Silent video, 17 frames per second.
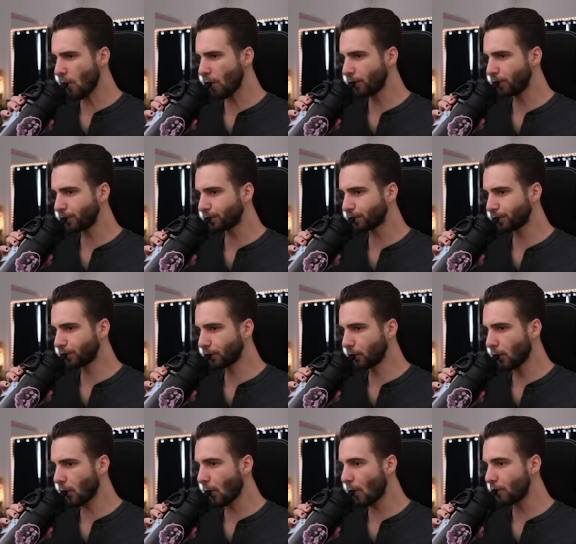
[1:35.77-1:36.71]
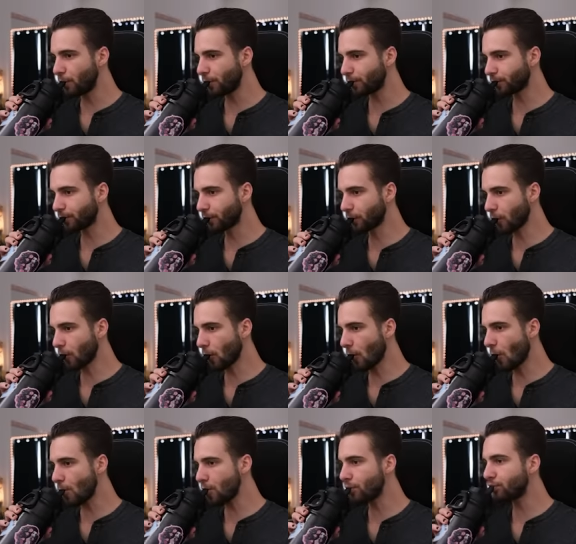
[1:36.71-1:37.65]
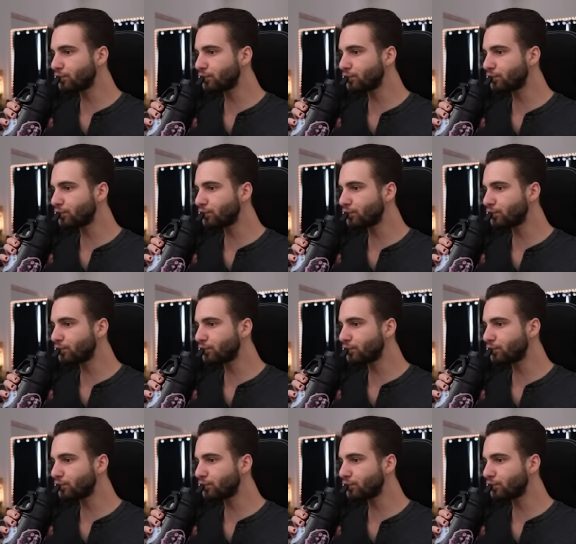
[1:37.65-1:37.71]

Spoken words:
No one is speaking in this clip.